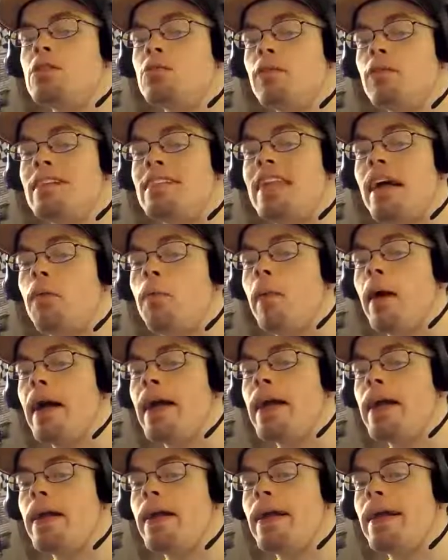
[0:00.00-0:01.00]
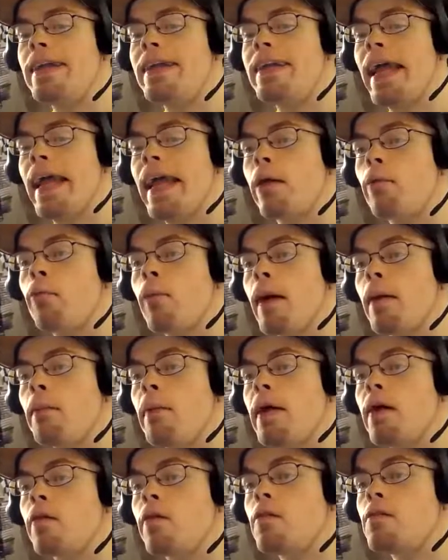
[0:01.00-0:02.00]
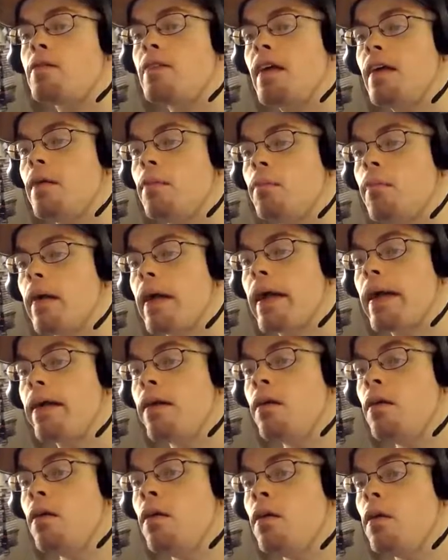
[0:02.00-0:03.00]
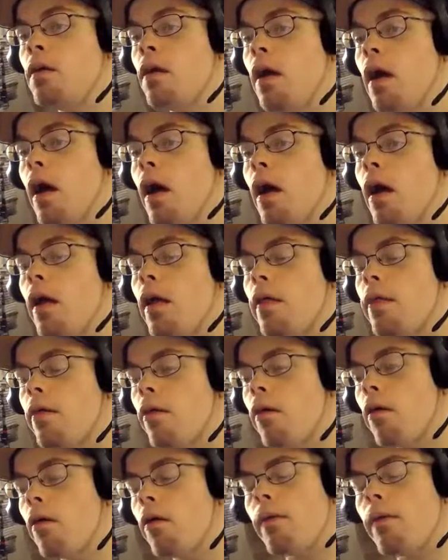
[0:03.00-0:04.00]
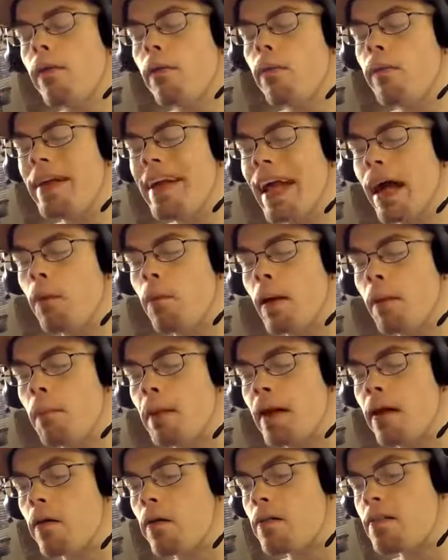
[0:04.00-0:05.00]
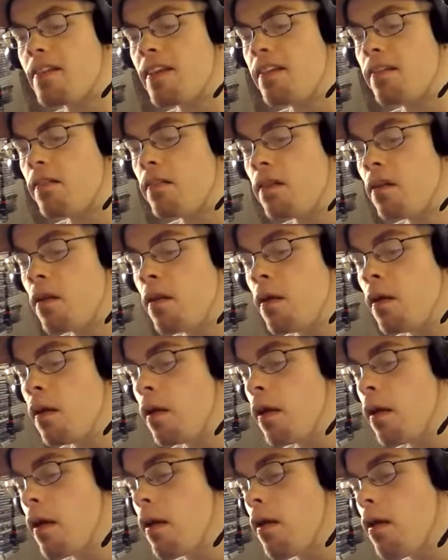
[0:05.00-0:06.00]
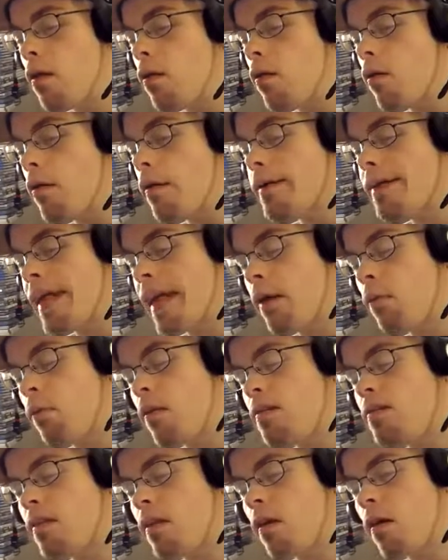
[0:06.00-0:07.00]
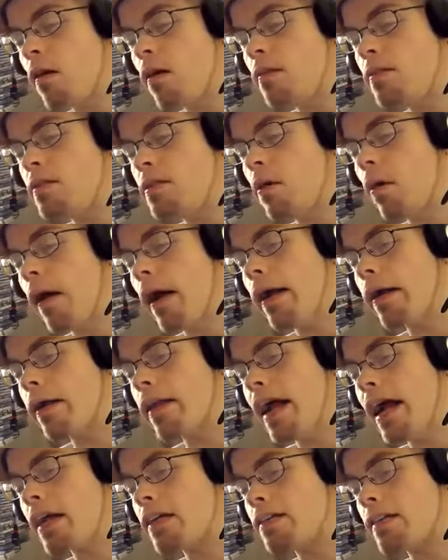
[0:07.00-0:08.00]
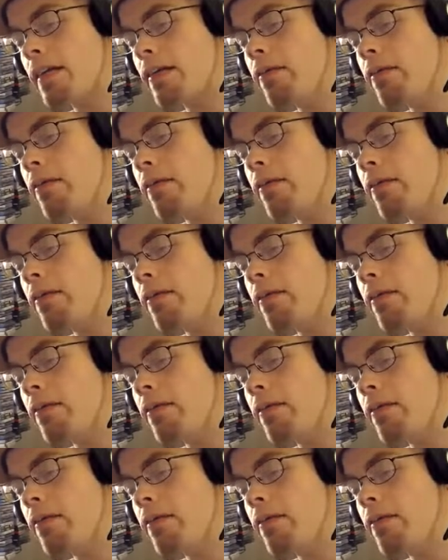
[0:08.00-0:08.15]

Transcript: that my Bengals and my Bengals and game wasn't on, so I could actually